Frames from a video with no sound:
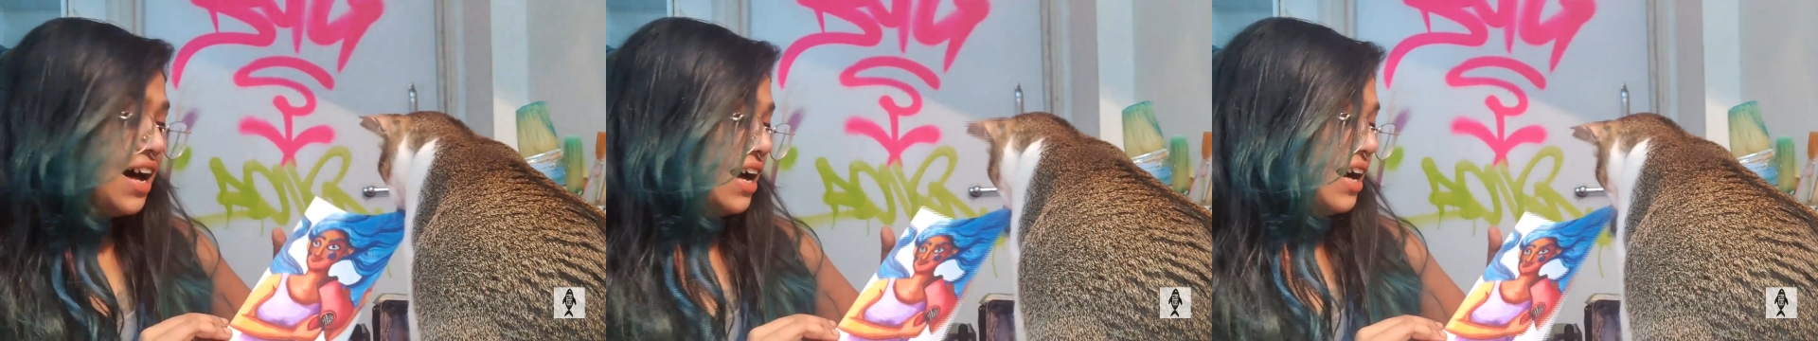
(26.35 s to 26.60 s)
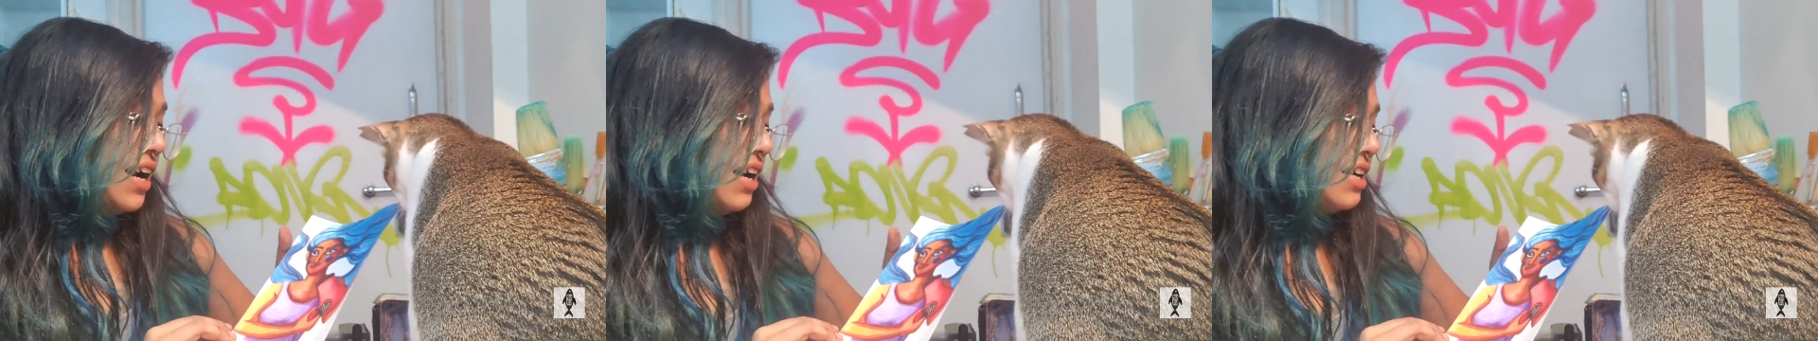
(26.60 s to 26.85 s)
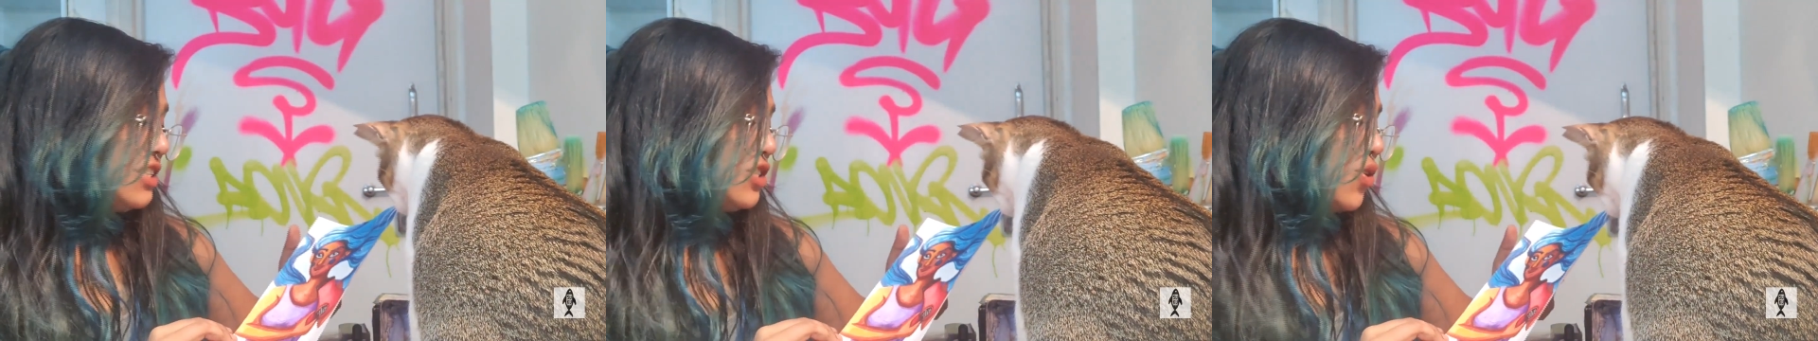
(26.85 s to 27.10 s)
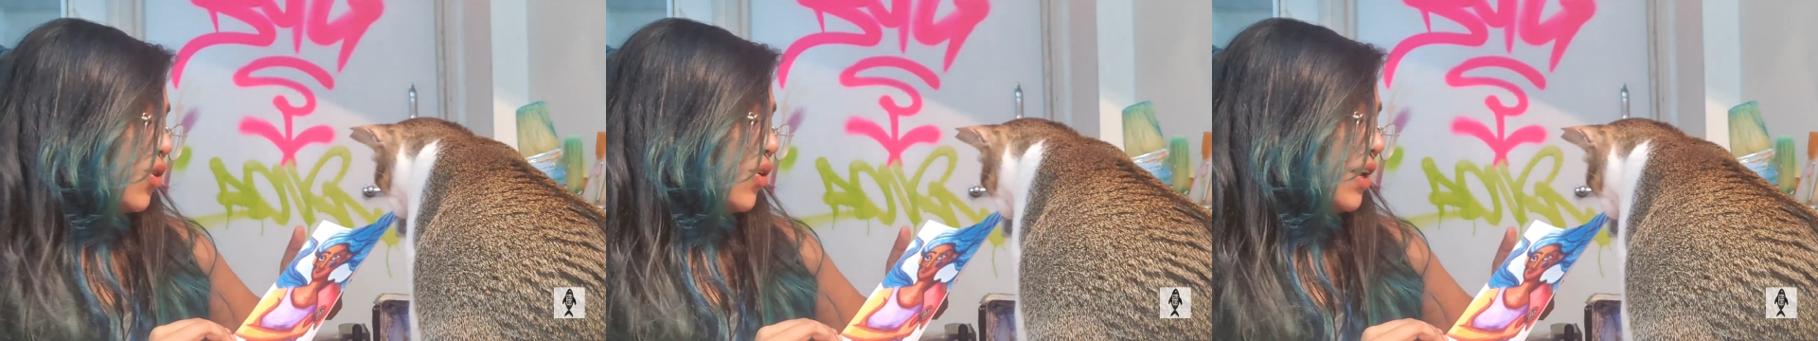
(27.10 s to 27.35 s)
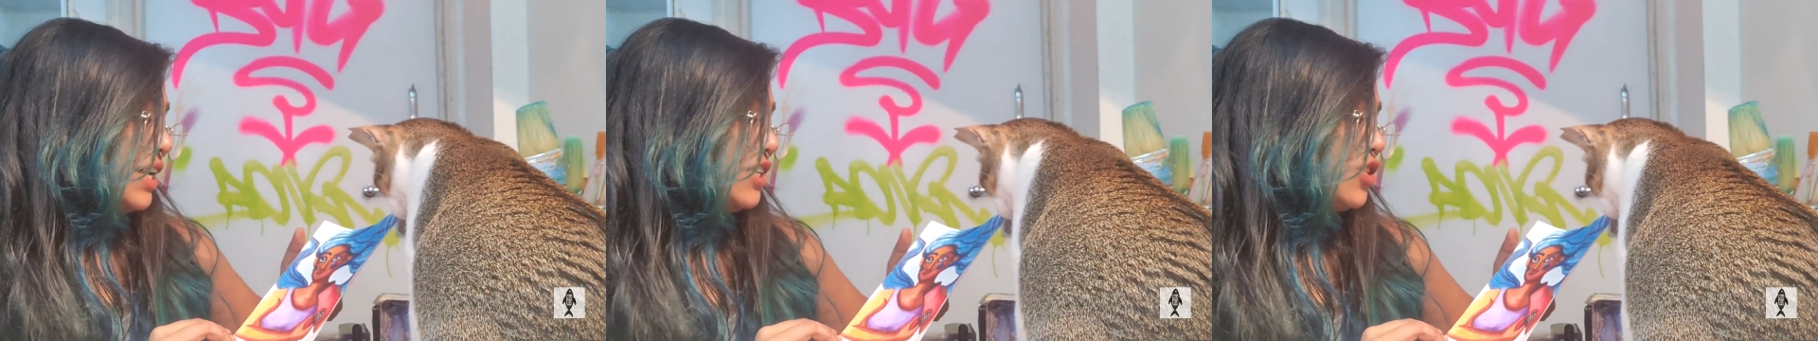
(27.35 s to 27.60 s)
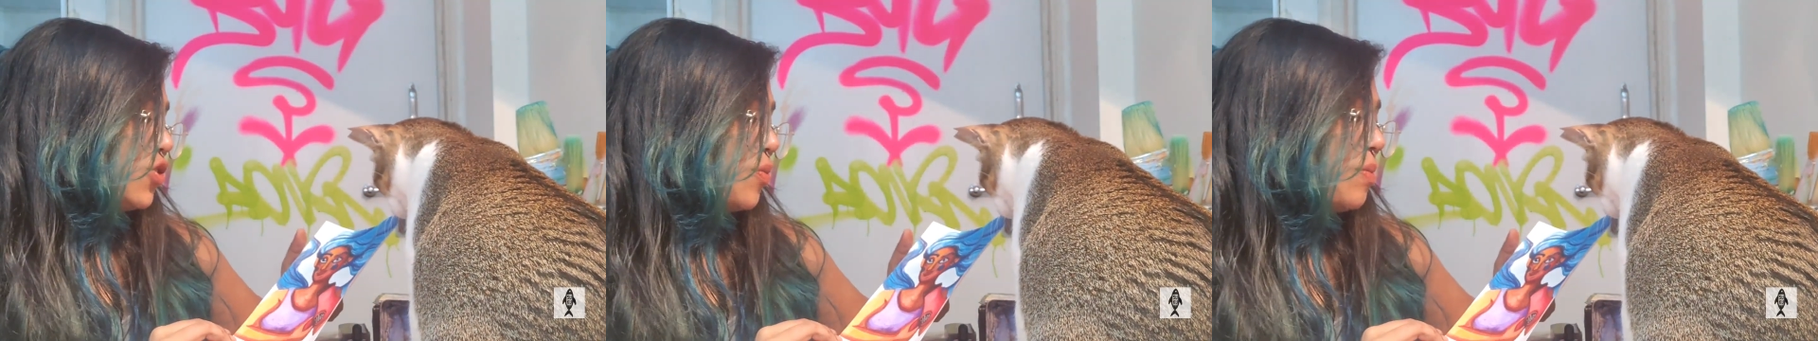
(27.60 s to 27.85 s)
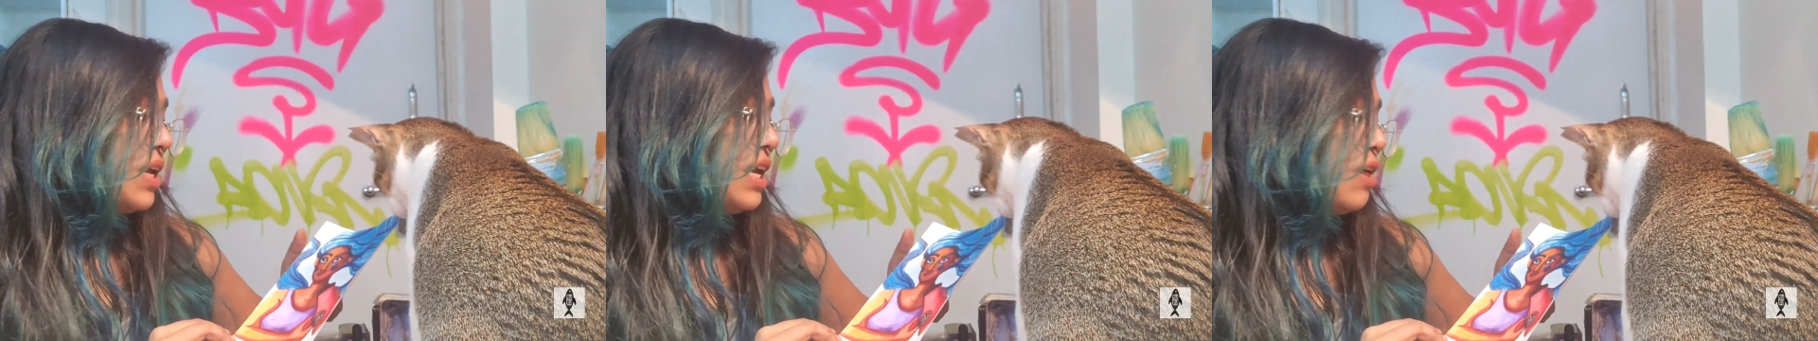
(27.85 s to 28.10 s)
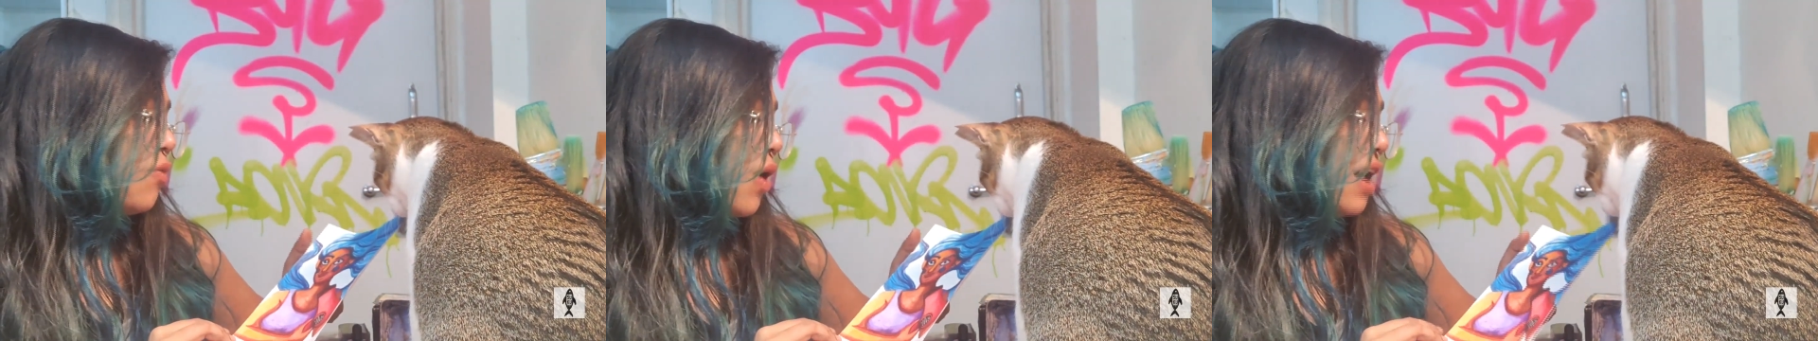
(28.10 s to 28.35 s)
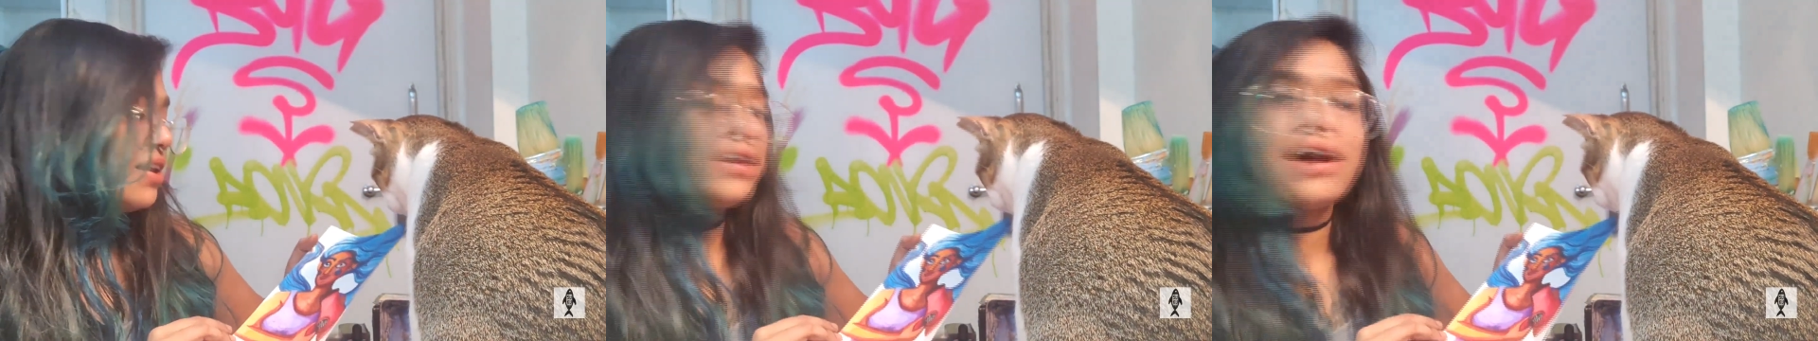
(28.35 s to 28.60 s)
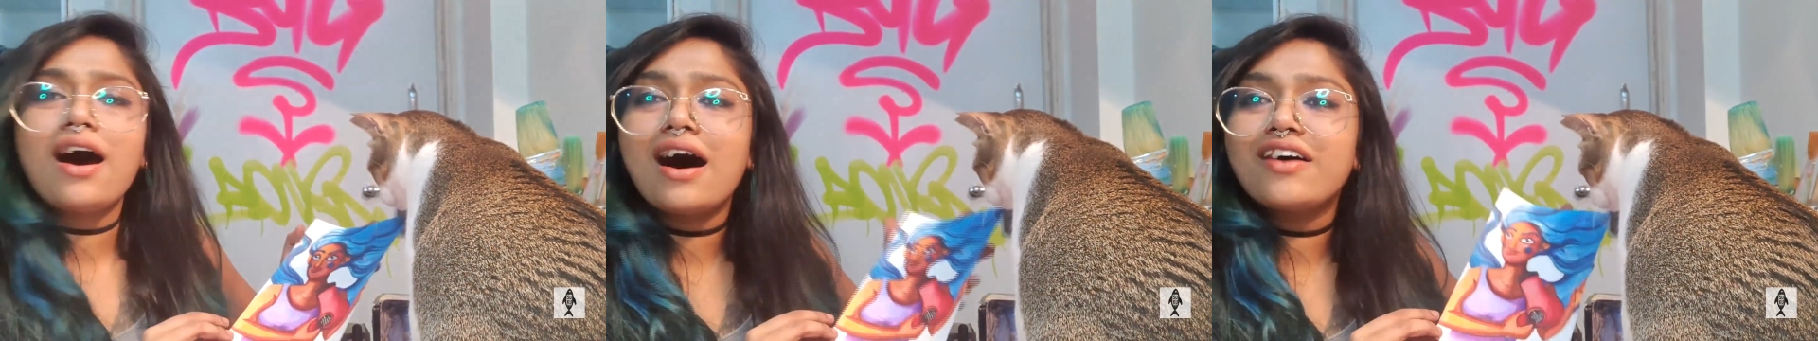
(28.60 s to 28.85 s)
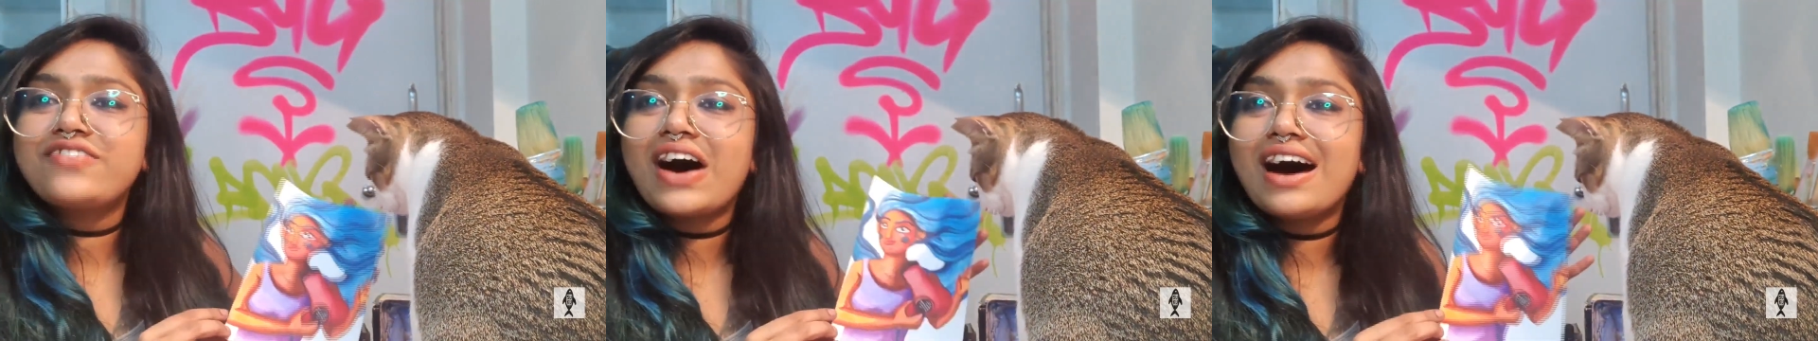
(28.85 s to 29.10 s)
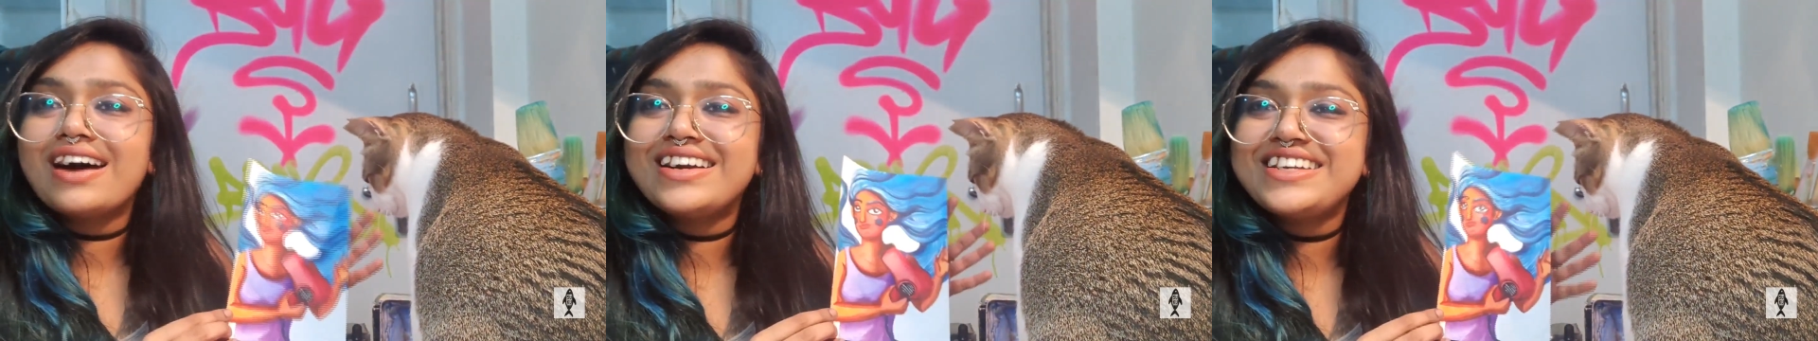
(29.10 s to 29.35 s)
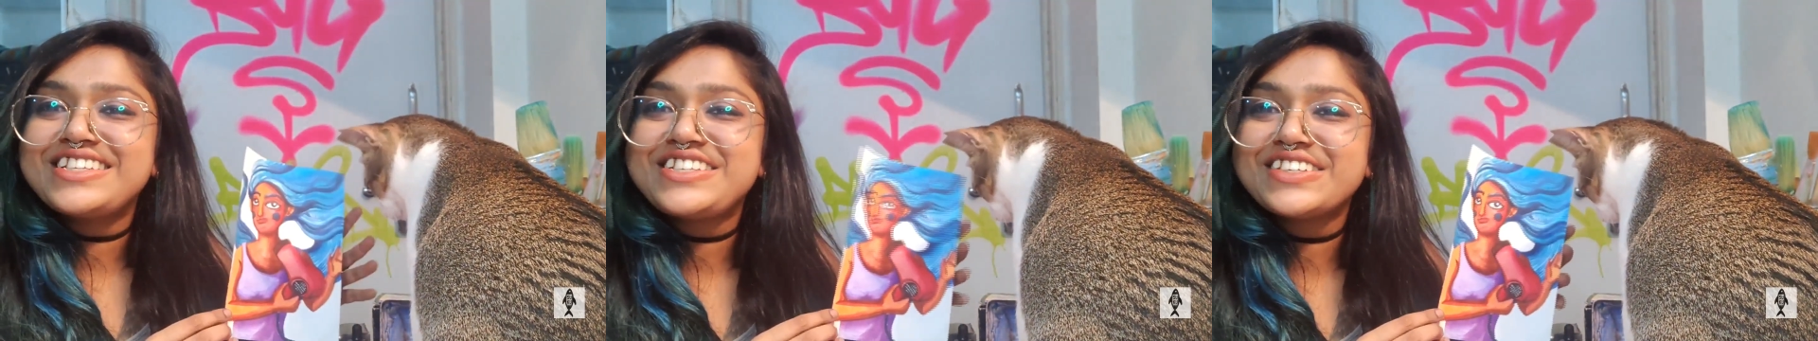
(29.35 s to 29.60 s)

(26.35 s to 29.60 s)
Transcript: Uh, so it took me one and a half hours